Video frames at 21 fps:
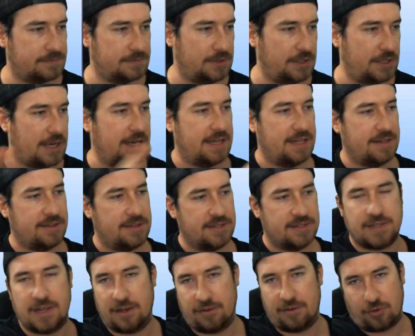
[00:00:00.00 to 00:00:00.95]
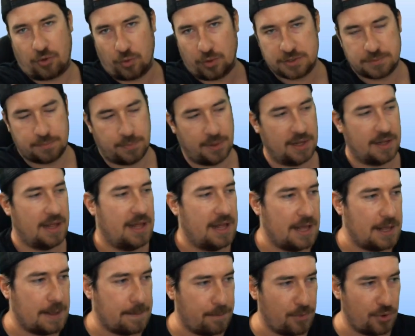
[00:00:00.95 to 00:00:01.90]
You gotta get this side, of course. But
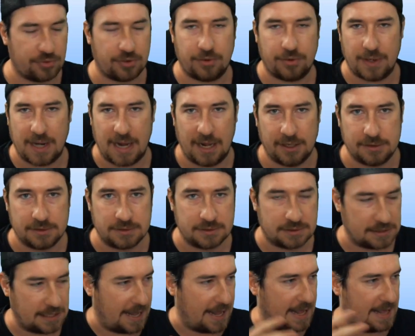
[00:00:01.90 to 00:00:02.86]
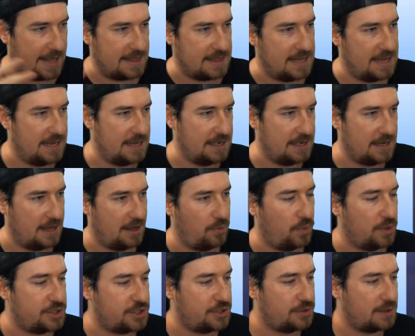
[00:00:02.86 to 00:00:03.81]
move it around, and then
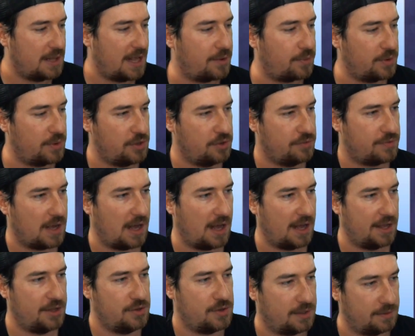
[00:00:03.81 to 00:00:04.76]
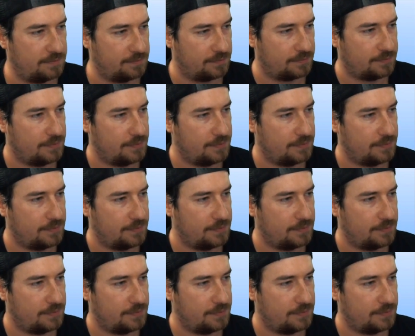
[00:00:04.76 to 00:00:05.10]
once you like what you've got, you can,